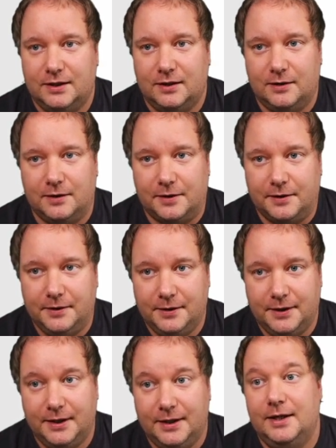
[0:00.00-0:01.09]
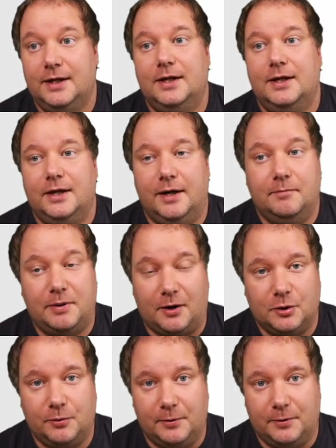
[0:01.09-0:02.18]
our in Power
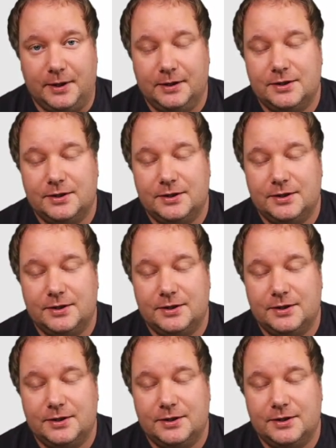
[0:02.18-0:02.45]
Query.